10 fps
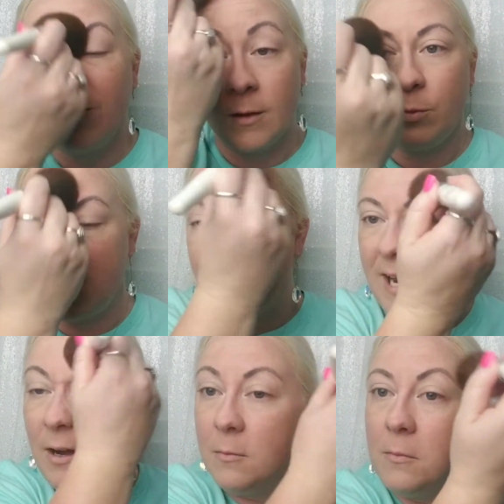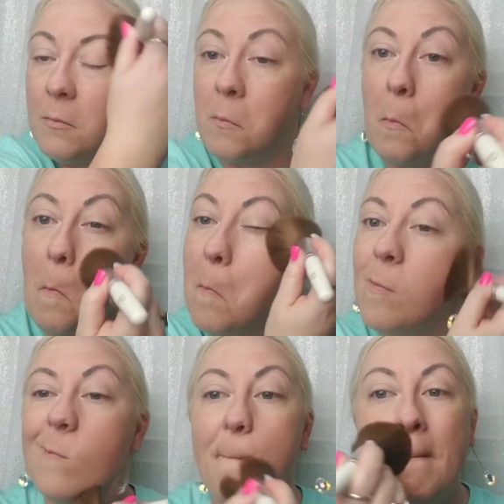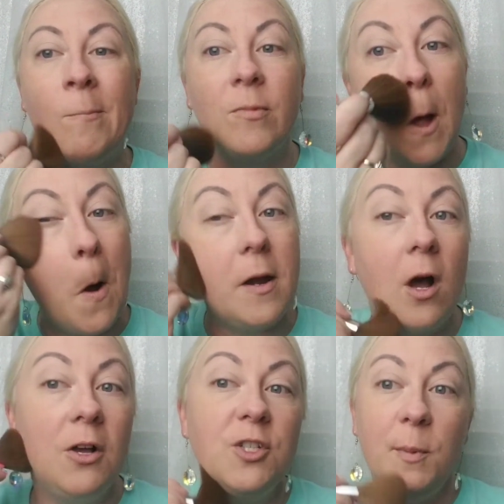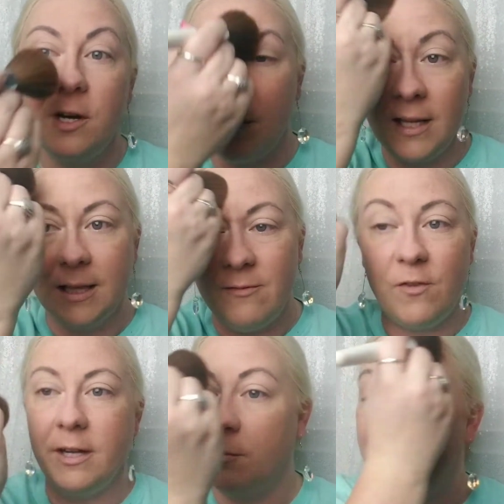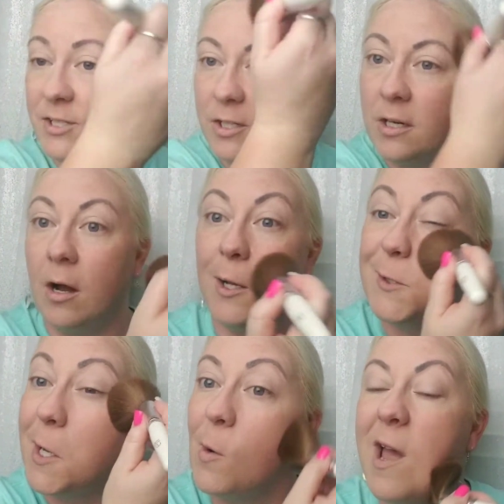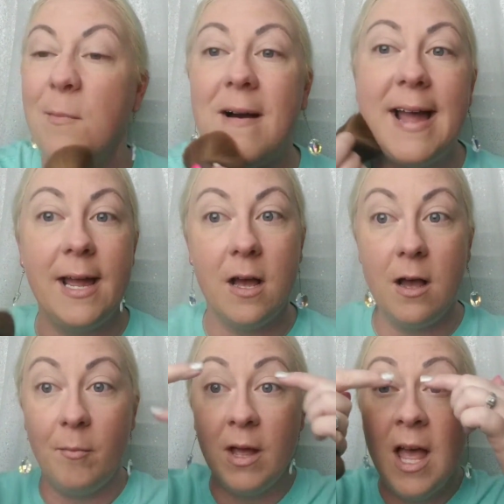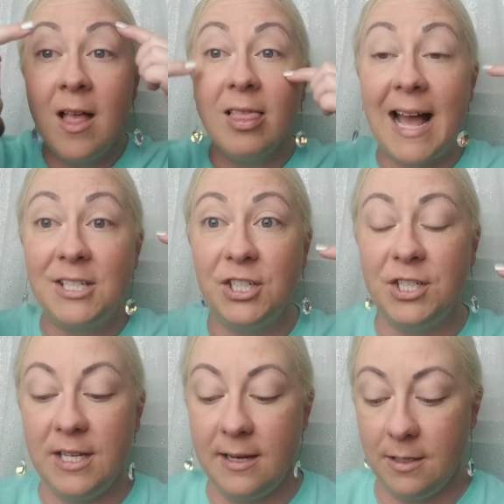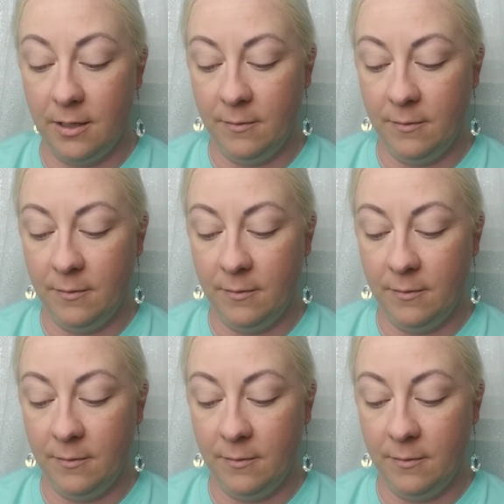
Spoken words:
Brush it out. Oh, and I also put on my lip volumizer also, and my lash extend